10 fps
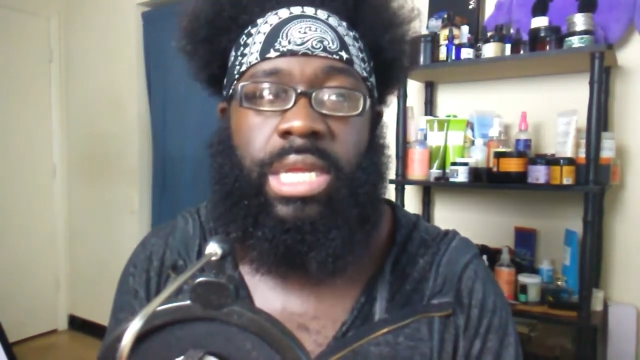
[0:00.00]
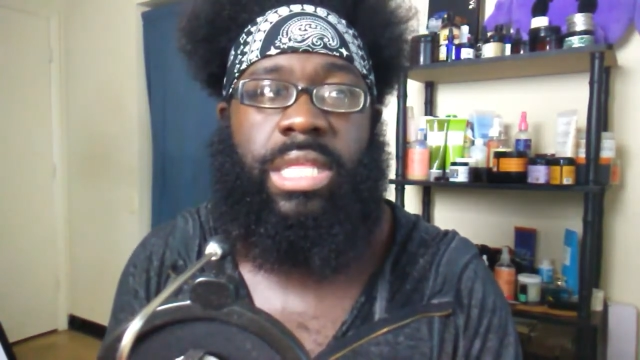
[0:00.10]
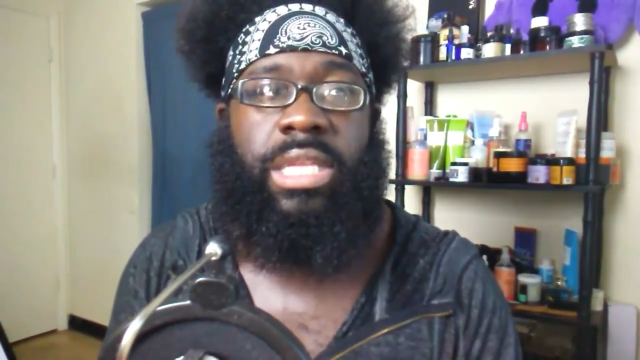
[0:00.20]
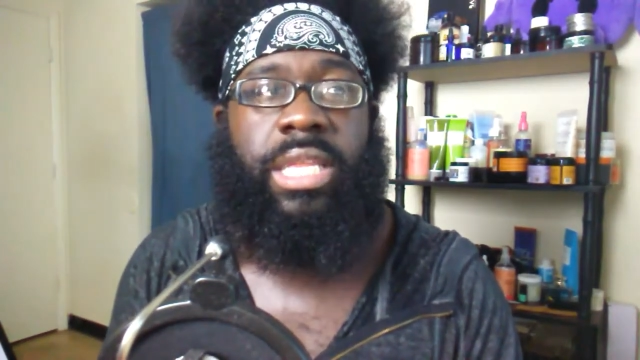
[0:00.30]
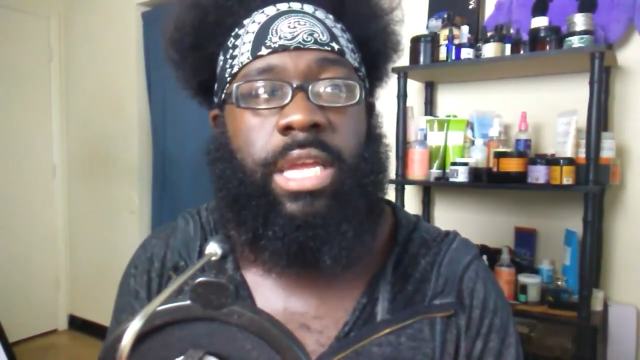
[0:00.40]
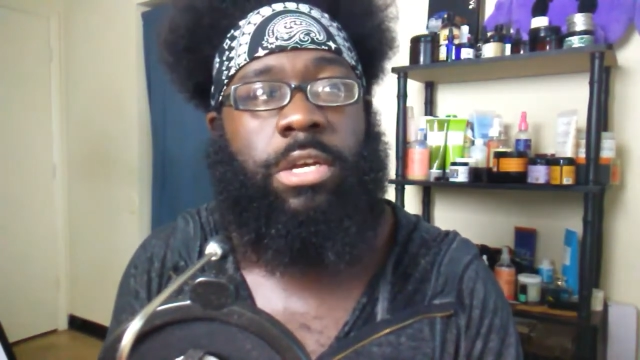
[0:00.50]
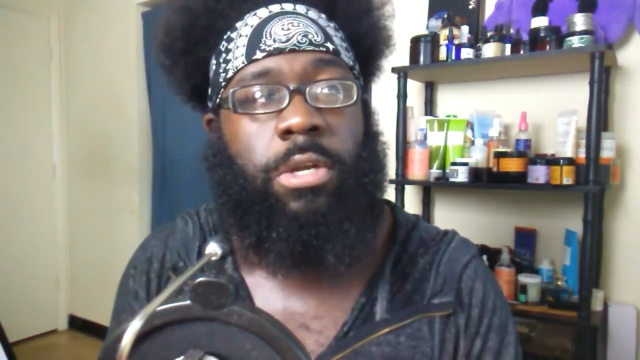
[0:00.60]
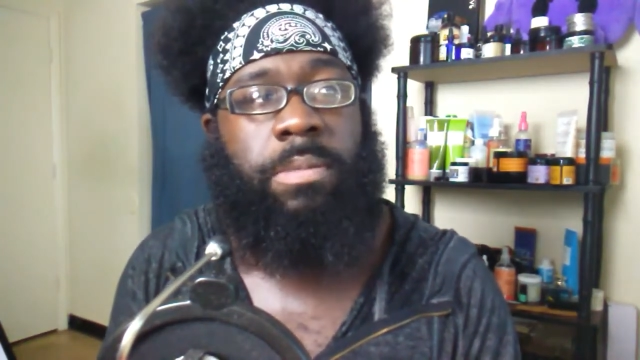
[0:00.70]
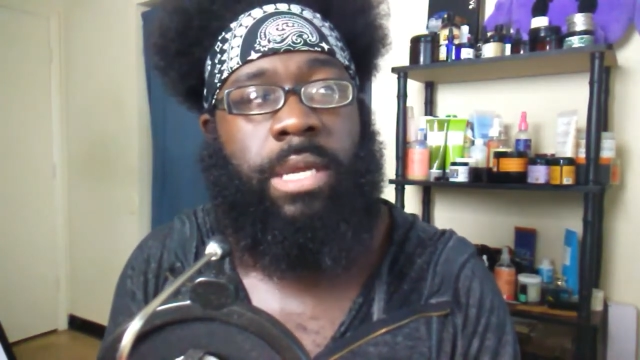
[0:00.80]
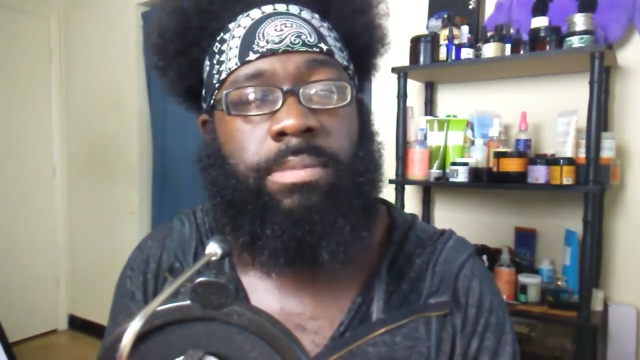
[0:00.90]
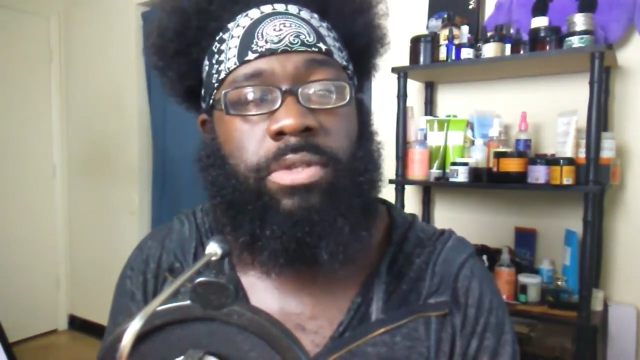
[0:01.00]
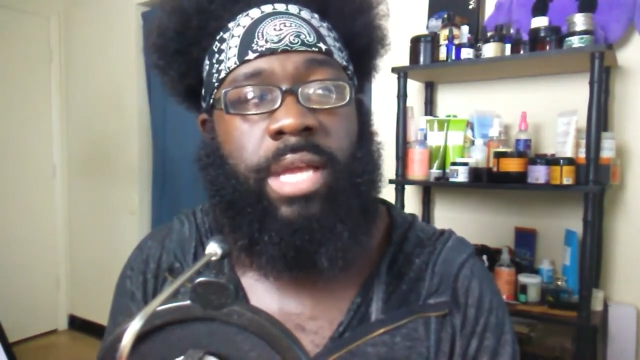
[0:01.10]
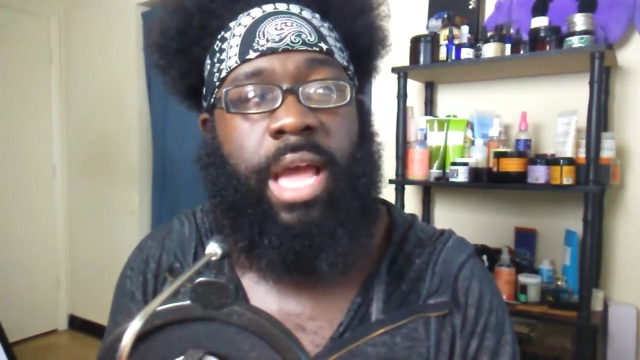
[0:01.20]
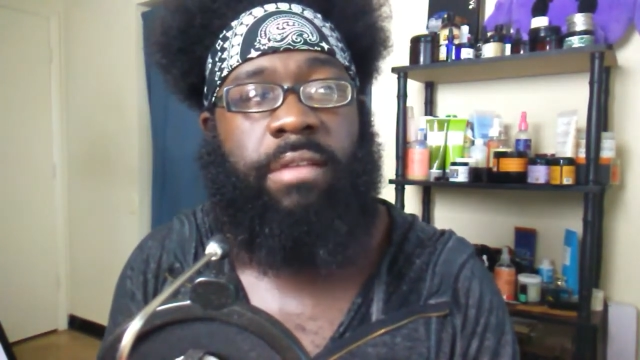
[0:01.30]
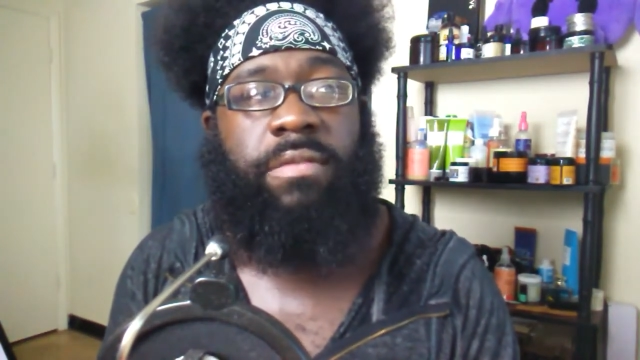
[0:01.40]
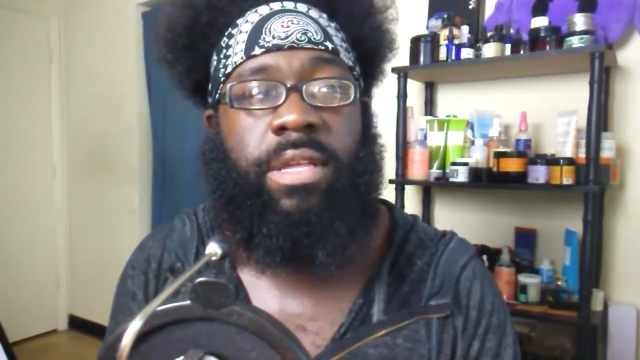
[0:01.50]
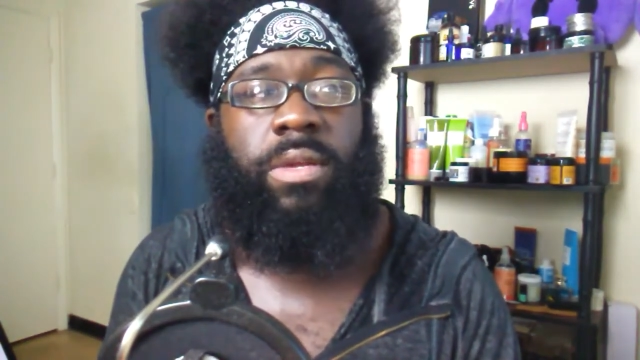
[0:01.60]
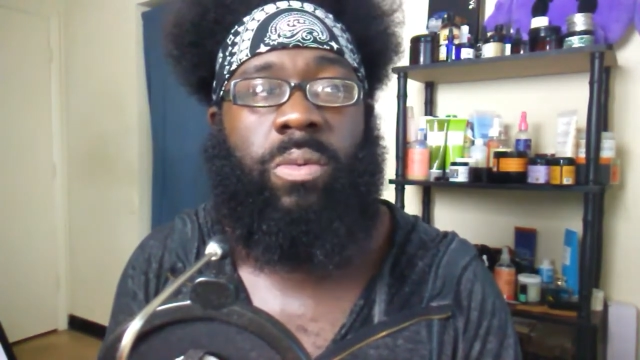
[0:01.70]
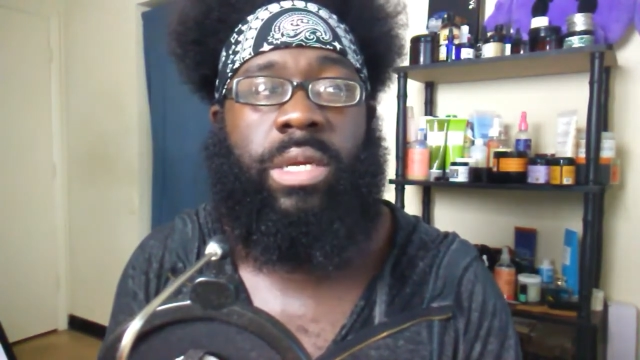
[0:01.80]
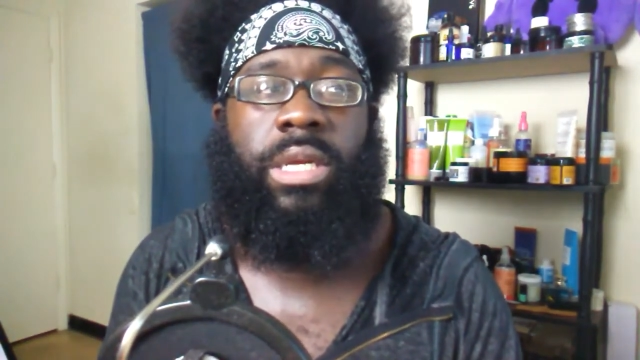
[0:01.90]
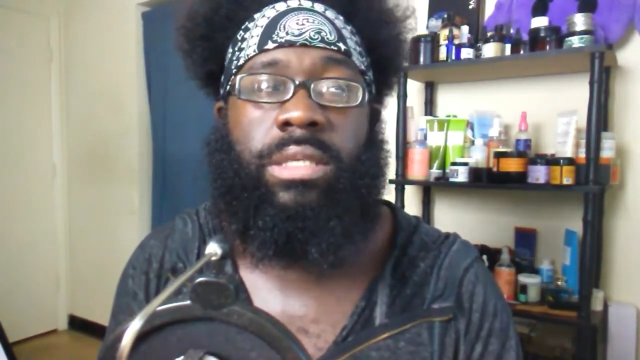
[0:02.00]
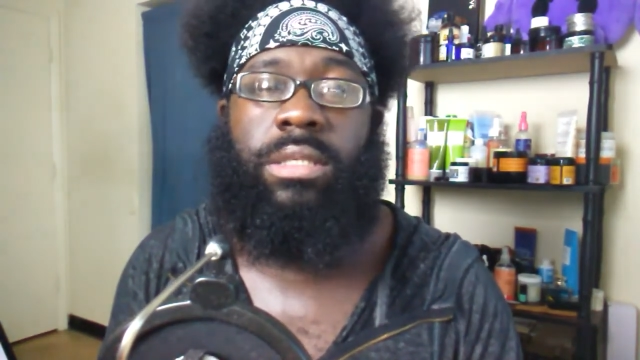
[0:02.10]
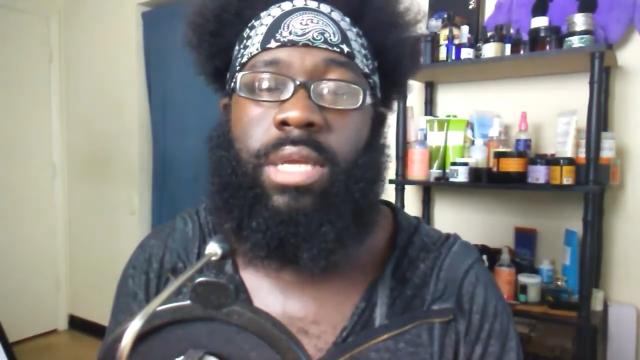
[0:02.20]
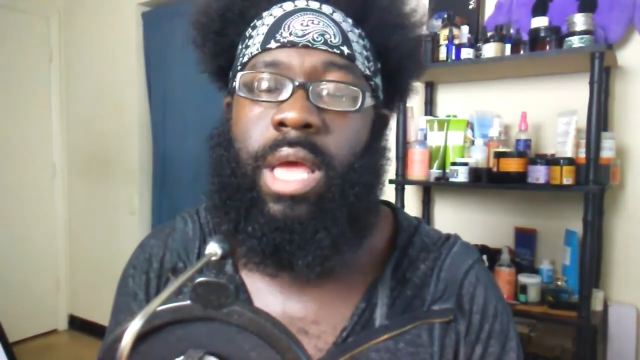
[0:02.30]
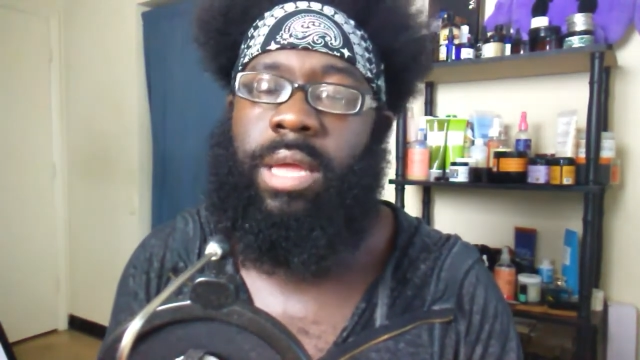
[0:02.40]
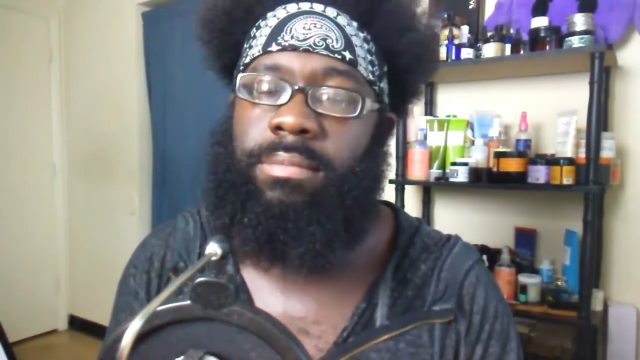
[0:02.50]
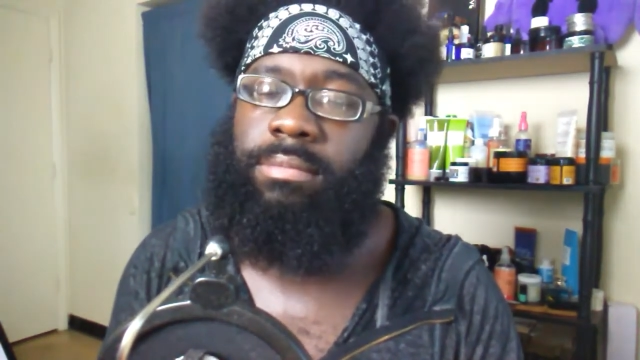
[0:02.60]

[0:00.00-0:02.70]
and then they hooked me up to the IV, which